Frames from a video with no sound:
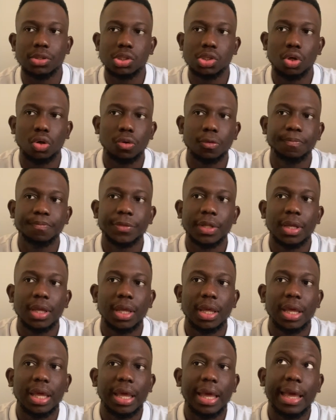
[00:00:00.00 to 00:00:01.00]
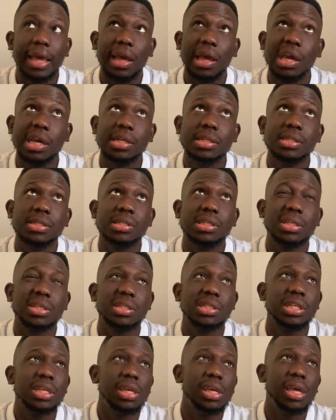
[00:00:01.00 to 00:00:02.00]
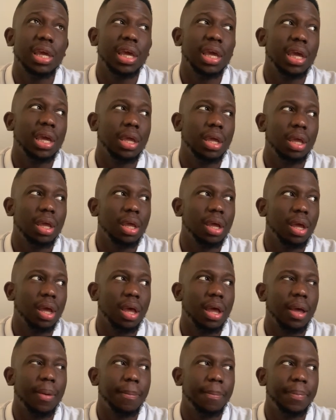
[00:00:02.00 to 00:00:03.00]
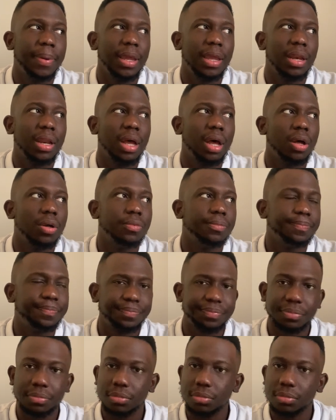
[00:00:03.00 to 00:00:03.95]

So 860K paid out